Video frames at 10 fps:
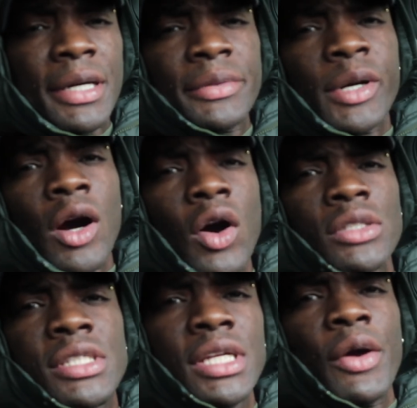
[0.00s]
Man, we
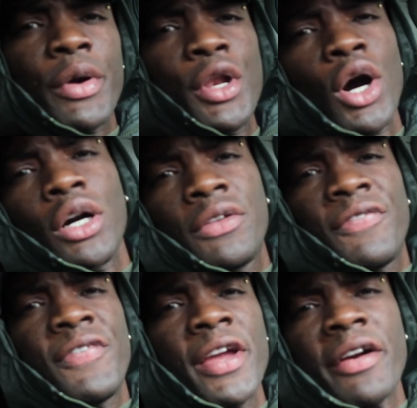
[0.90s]
out here without
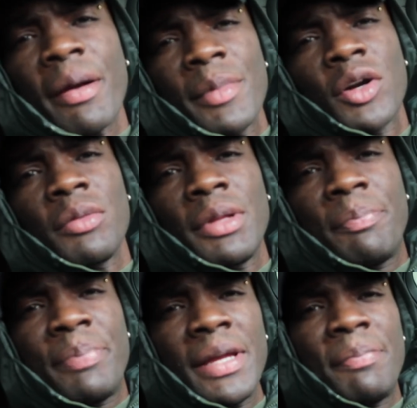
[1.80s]
fear. I big up
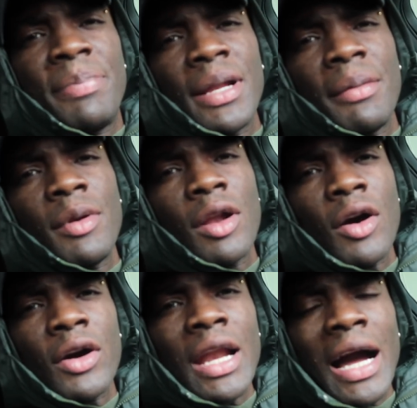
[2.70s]
the people, them
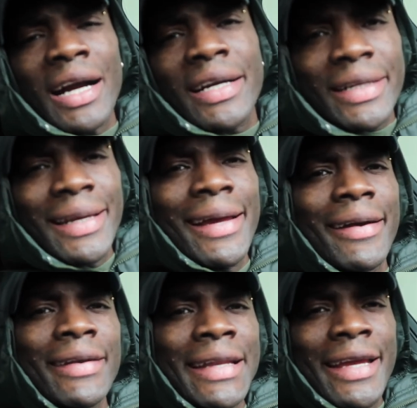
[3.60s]
loud and
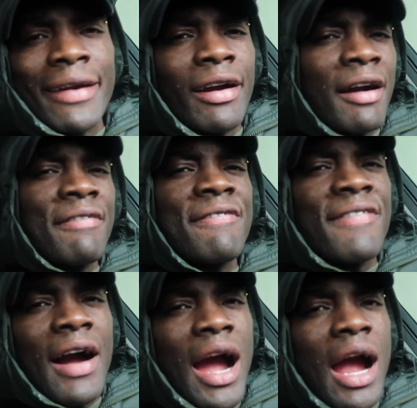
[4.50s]
clear, near and
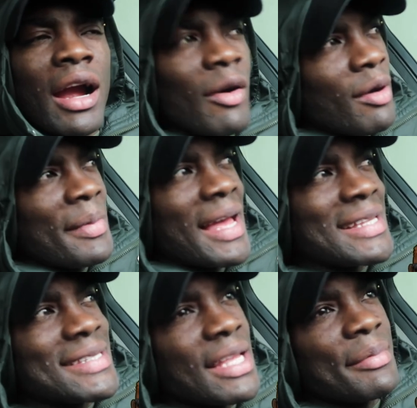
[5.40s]
far. What me
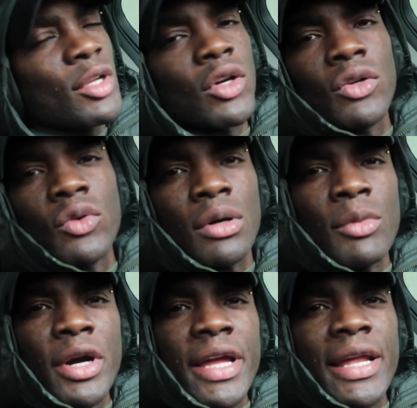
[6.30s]
I say, me no know,
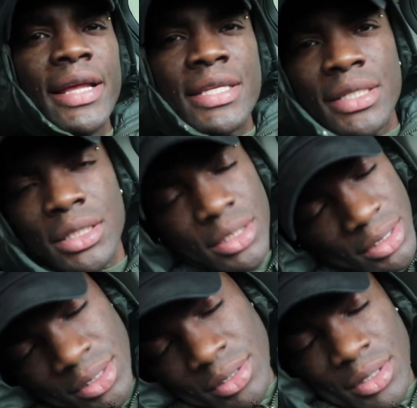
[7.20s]
but yeah, listen.
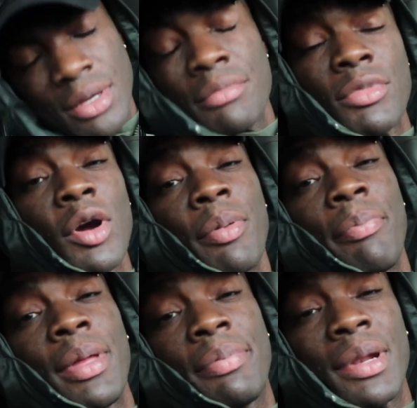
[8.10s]
Big up the
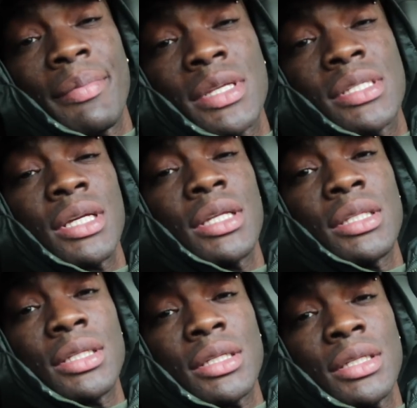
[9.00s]
people, them as it.
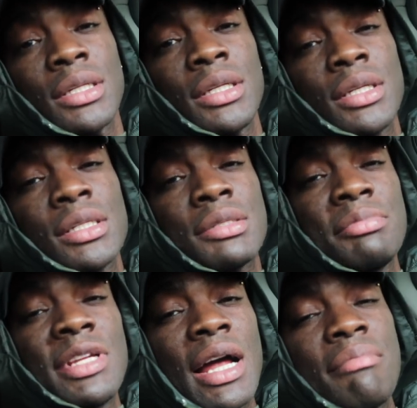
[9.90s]
It's
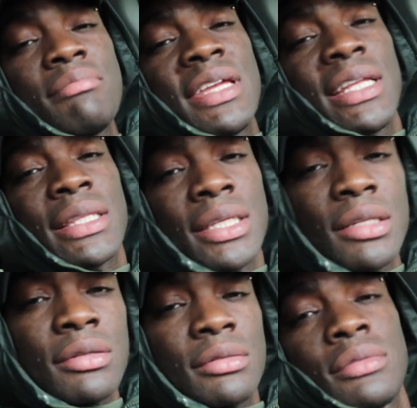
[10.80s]
been a minute,
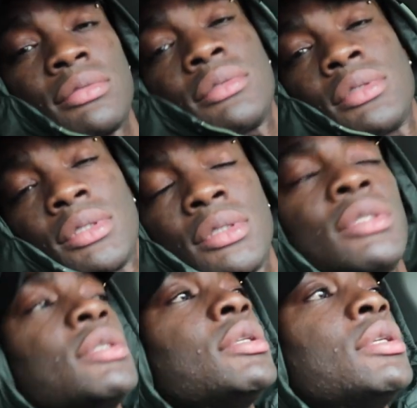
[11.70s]
you know.
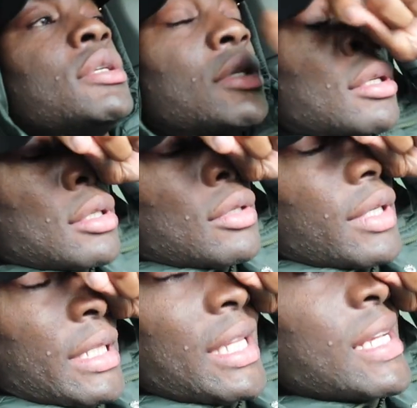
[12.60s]
You don't
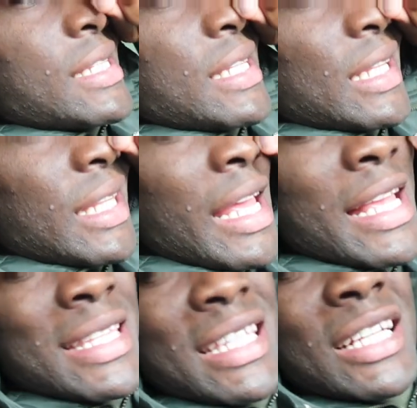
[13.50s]
know things that
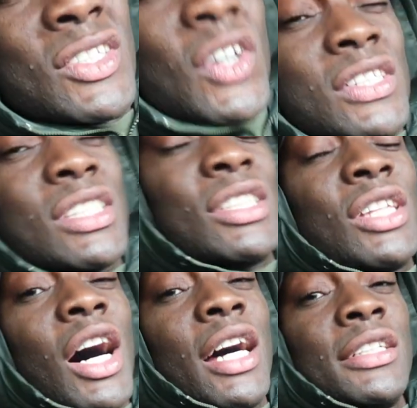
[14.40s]
Easter just
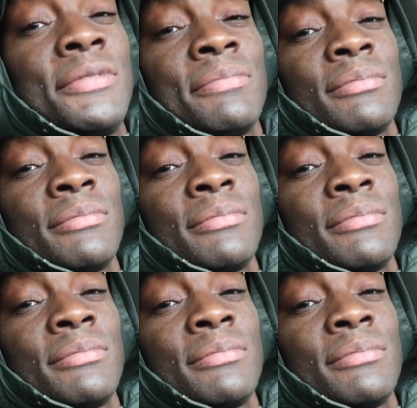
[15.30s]
done.